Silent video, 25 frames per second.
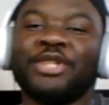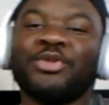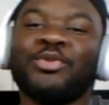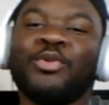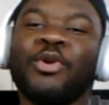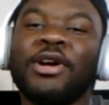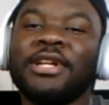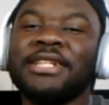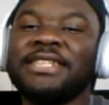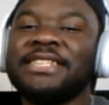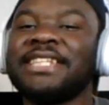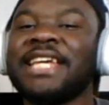It's
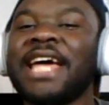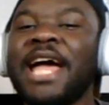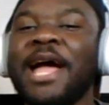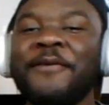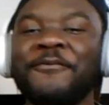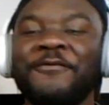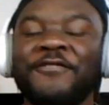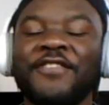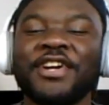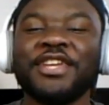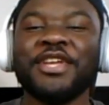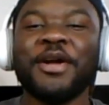one
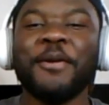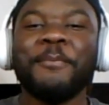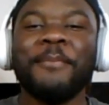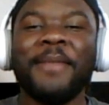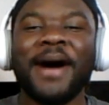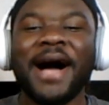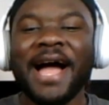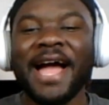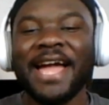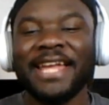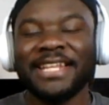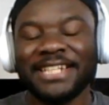time for your
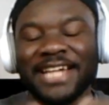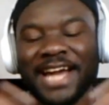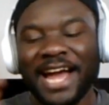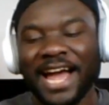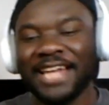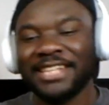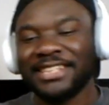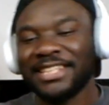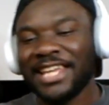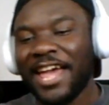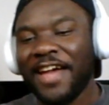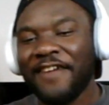mind,
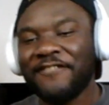guys.